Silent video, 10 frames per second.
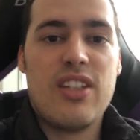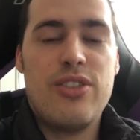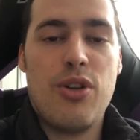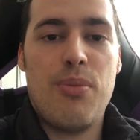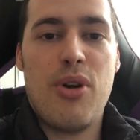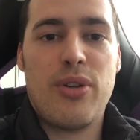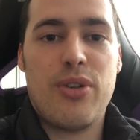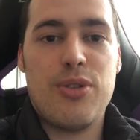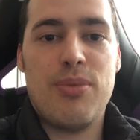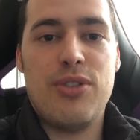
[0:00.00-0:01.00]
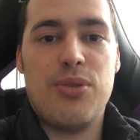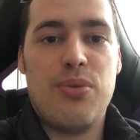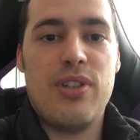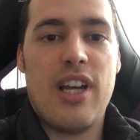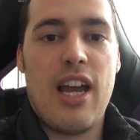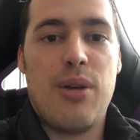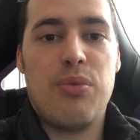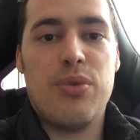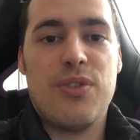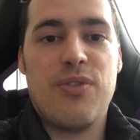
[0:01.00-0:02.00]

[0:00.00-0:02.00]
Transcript: So Marco's been doing AdWords